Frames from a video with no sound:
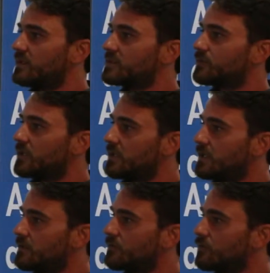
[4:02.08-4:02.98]
this will
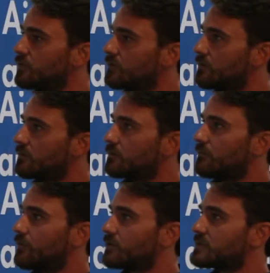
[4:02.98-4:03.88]
lead to,
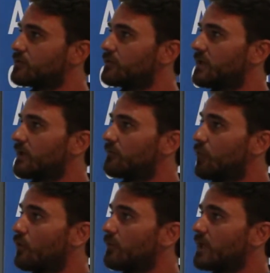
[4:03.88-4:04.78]
first, you will have
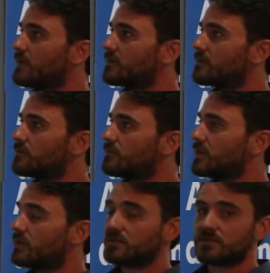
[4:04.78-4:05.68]
more melt
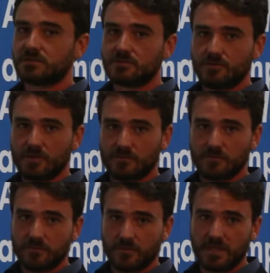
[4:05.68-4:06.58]
because you have a
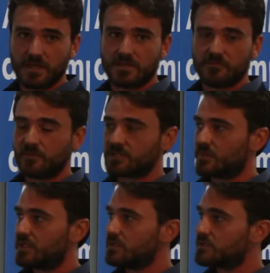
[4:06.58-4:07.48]
negative mass
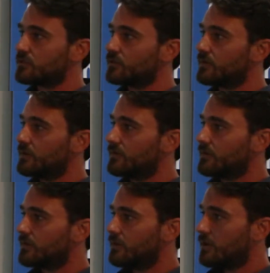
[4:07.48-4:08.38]
balance, so you
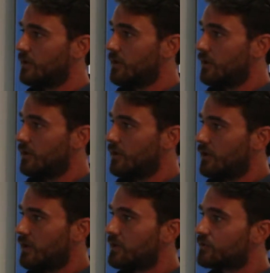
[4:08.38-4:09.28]
will
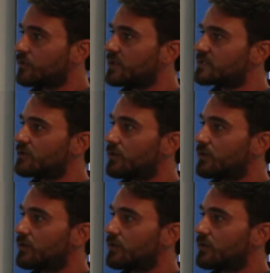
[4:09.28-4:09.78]
increase the